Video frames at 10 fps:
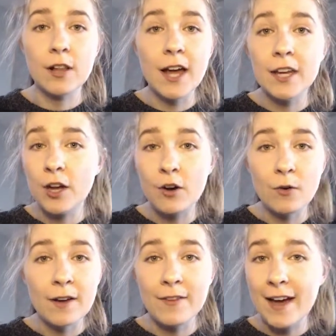I know.
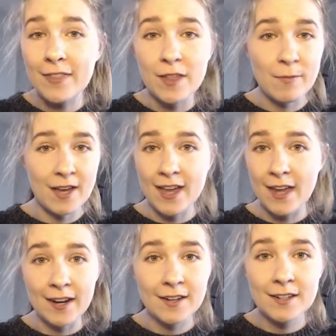I've had them. I get
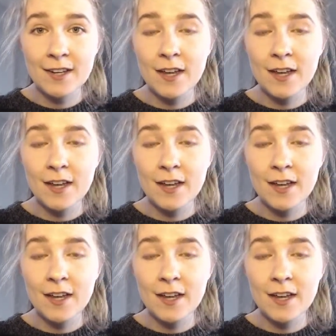it.